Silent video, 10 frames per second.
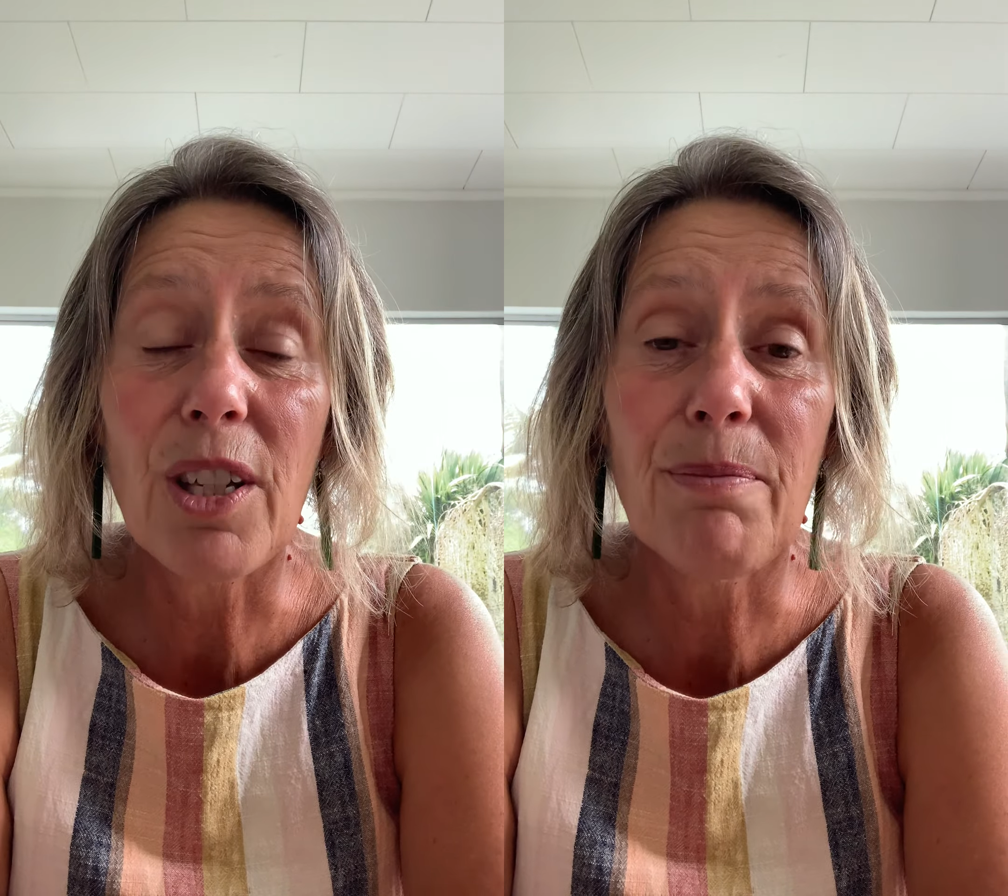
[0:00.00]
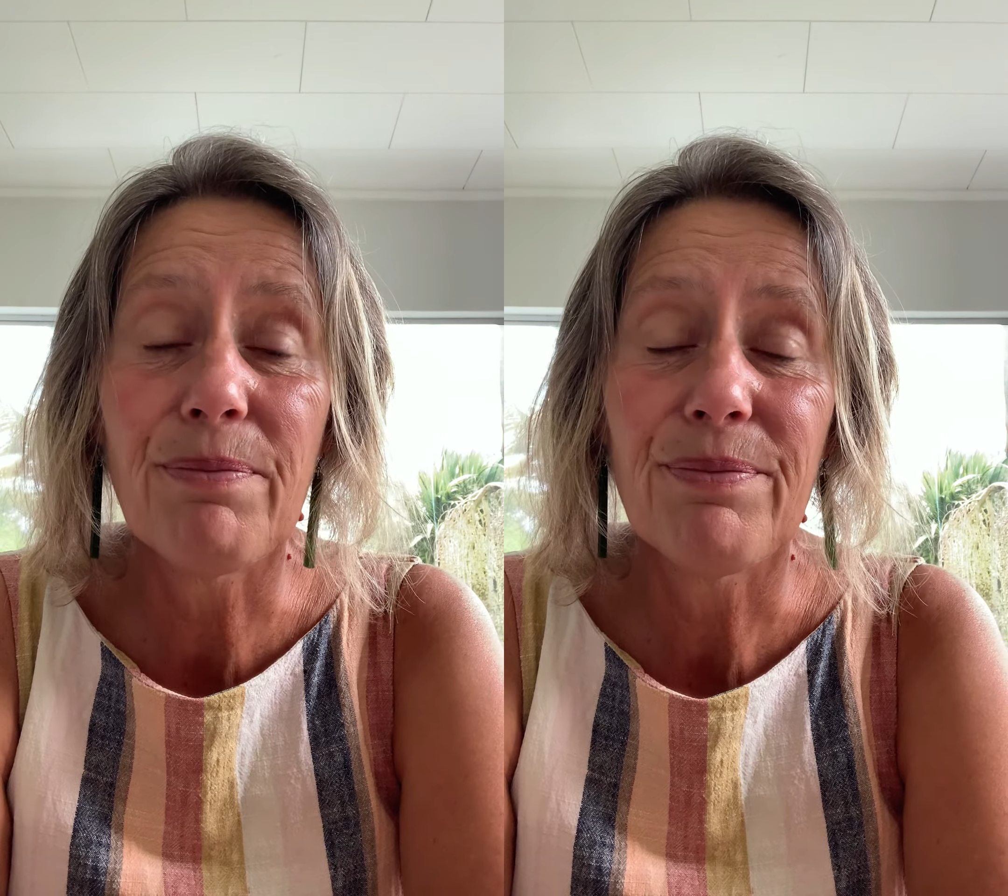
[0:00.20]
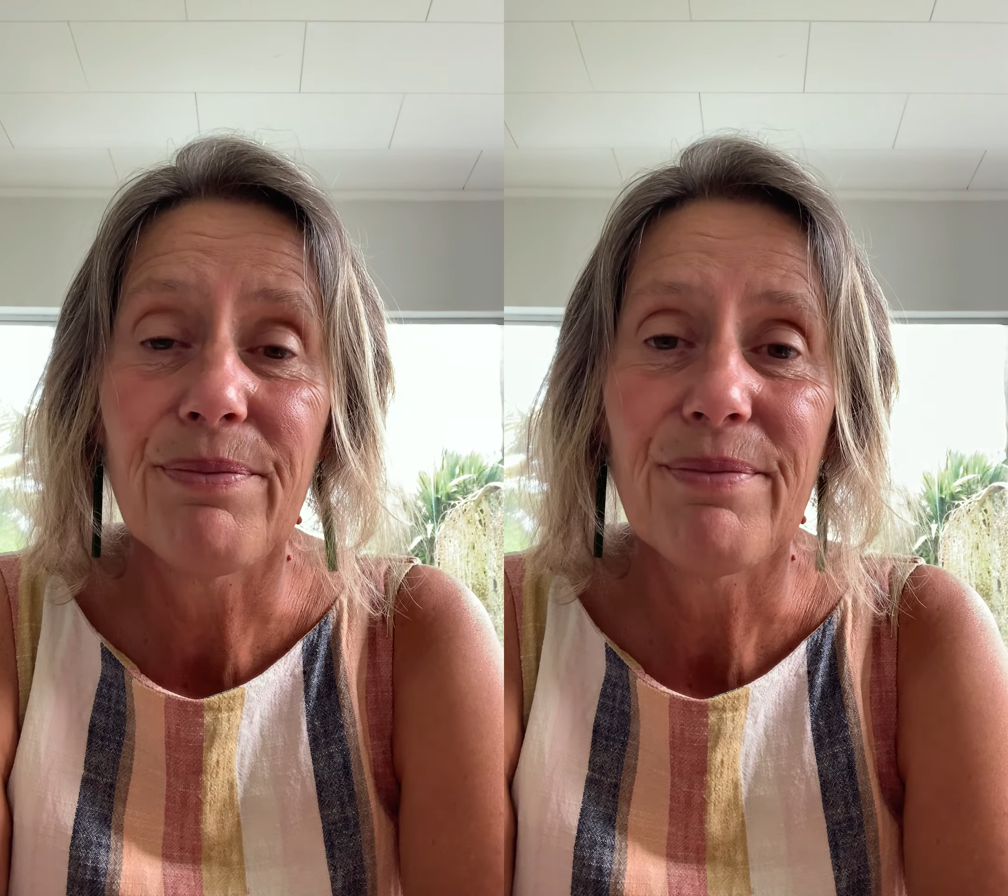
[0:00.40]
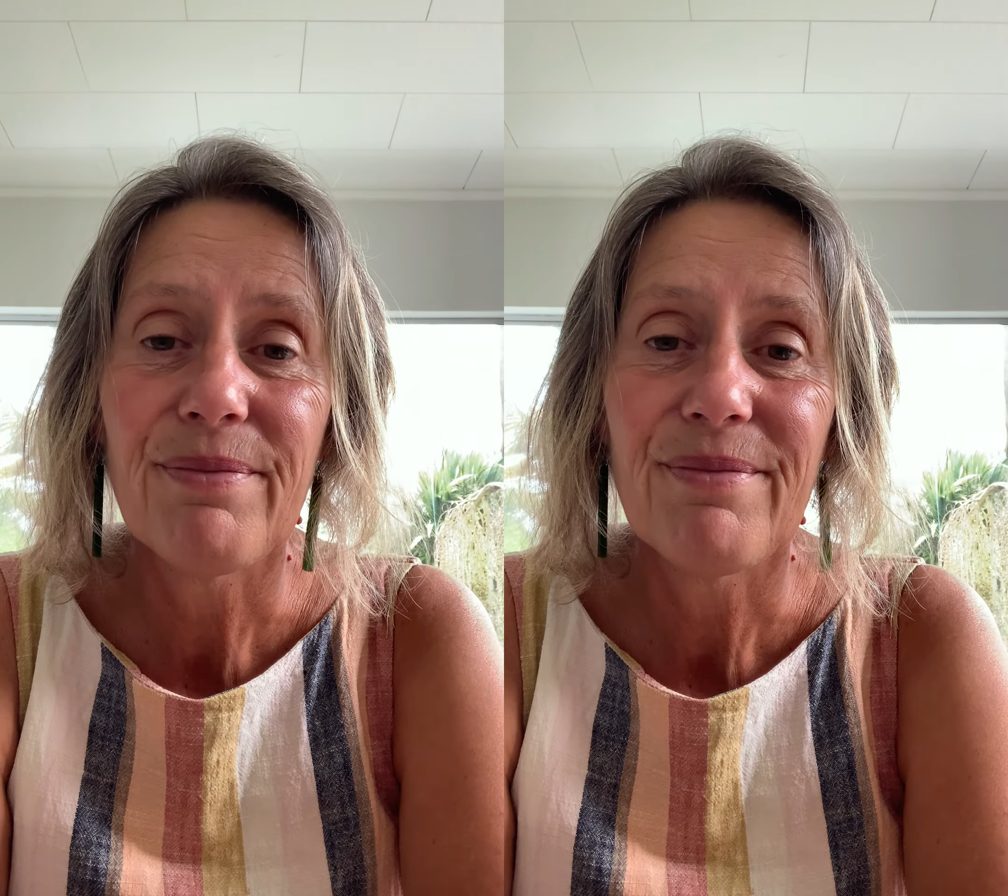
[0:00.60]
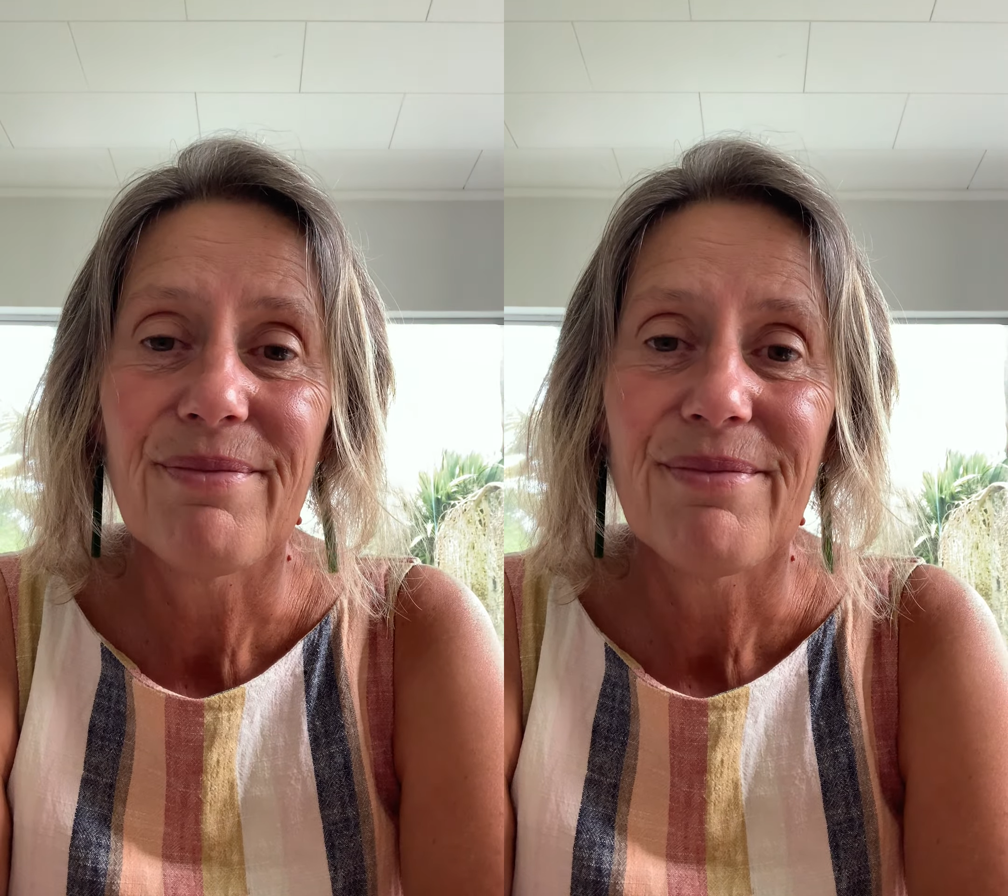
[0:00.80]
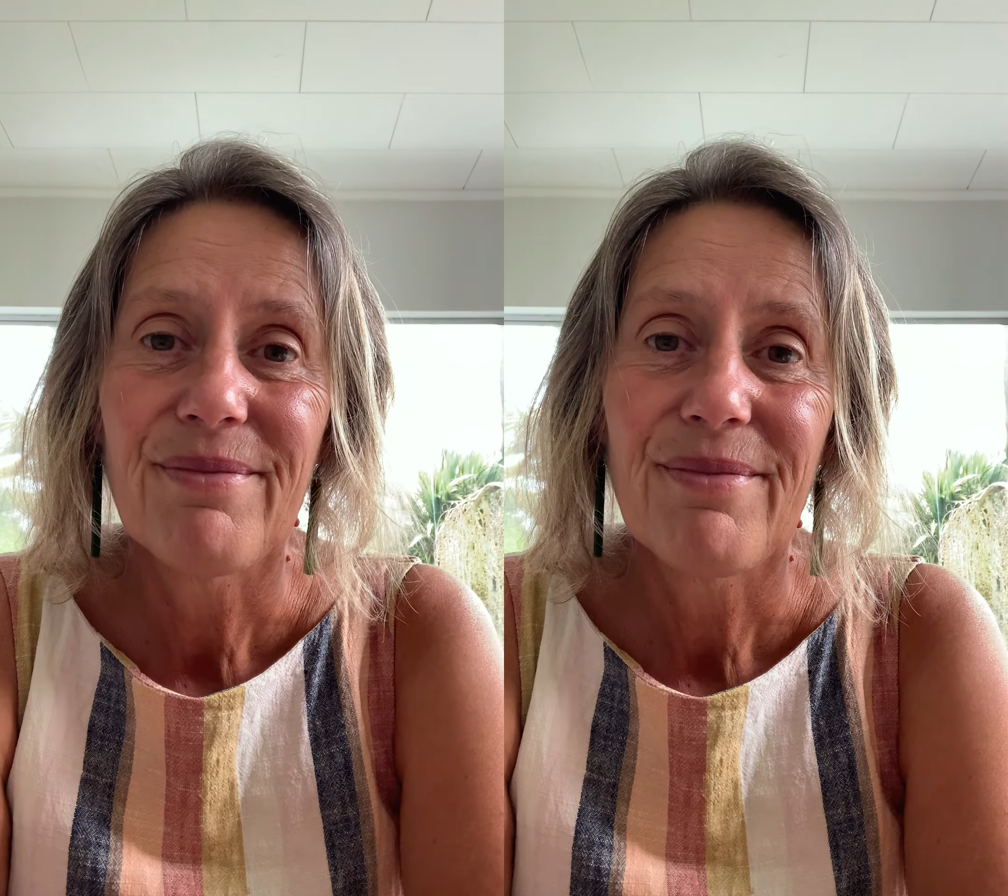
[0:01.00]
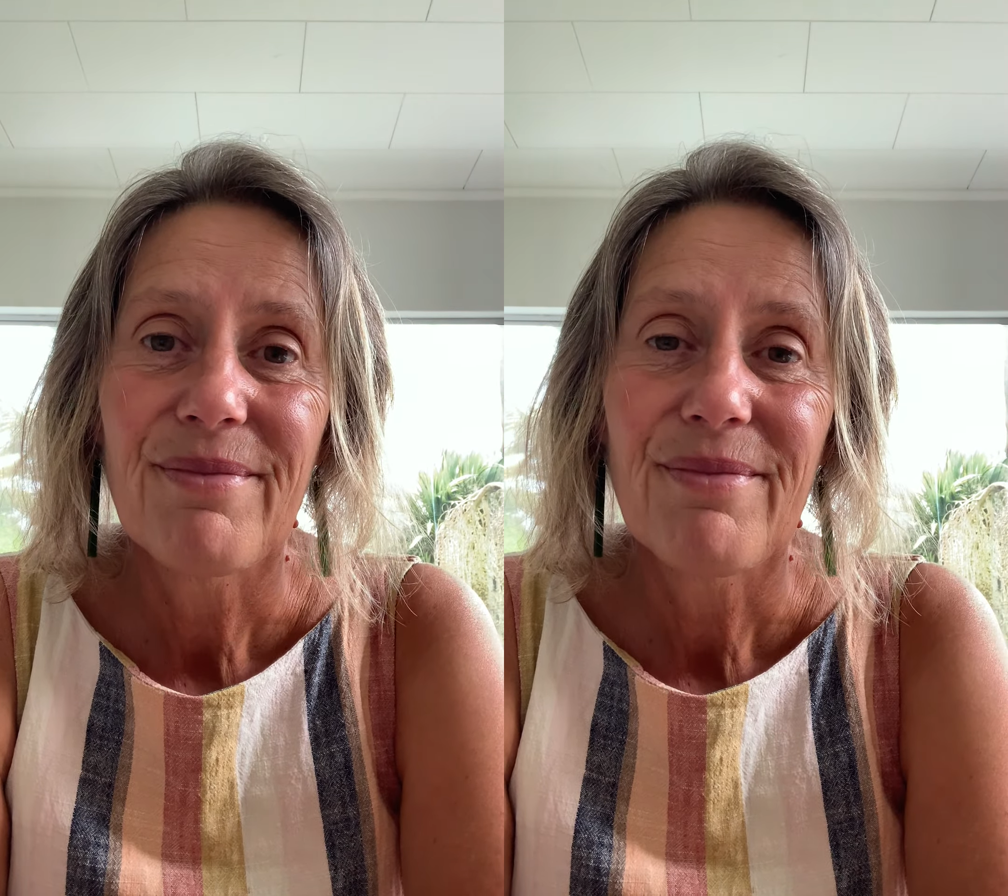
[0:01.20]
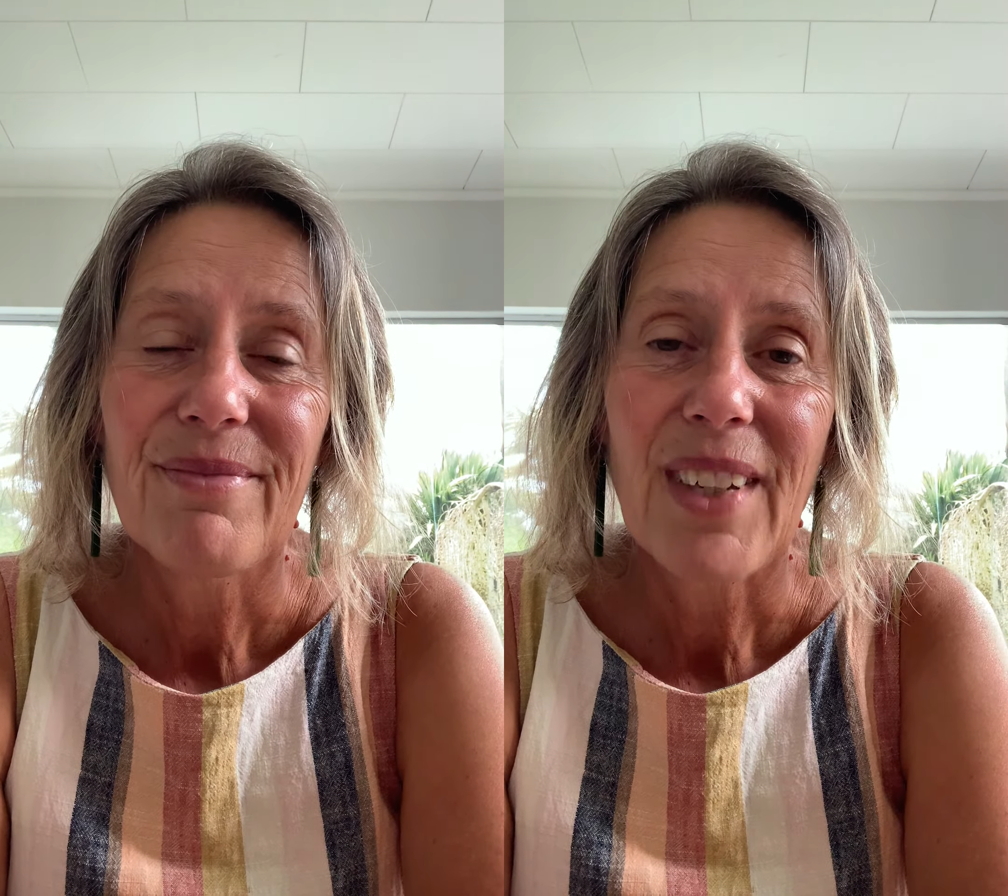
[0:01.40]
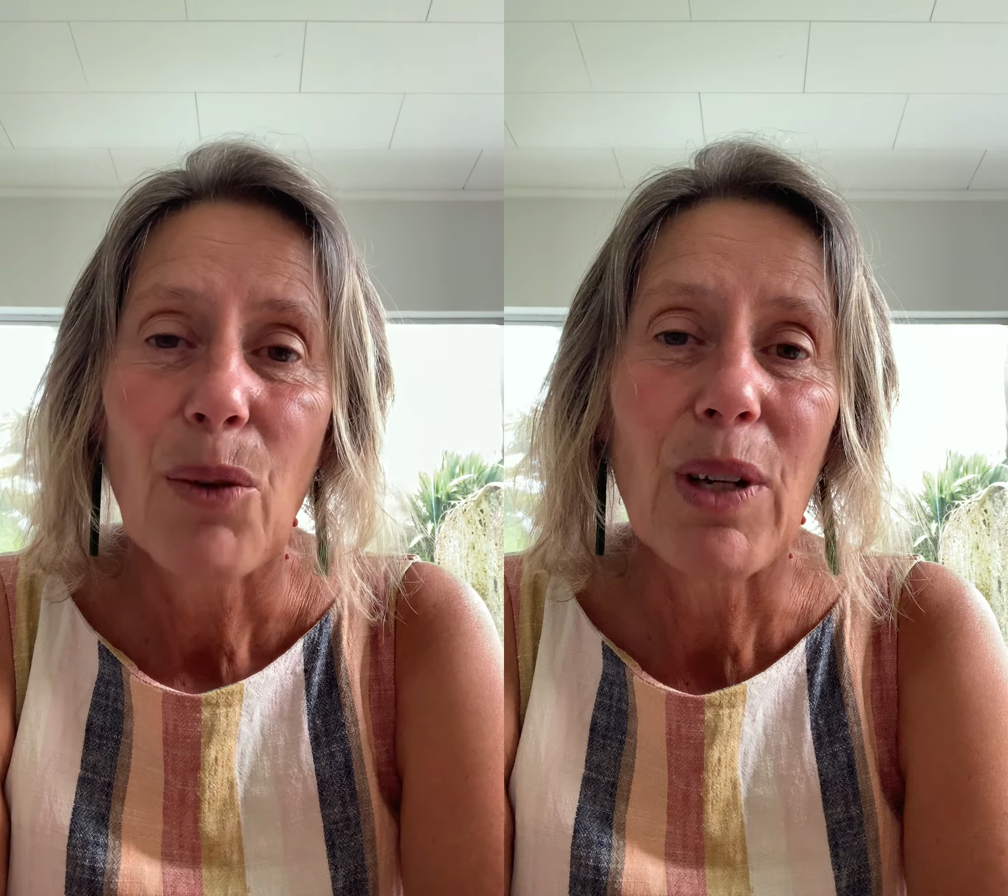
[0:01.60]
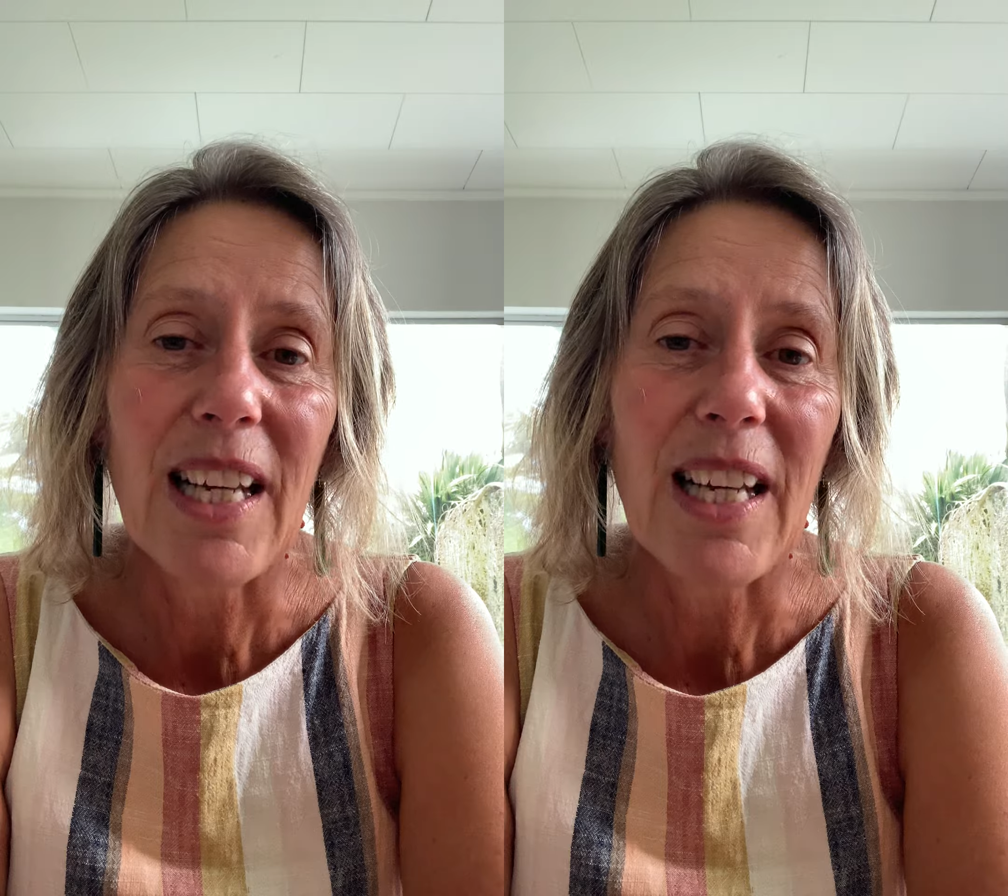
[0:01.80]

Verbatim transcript: them, we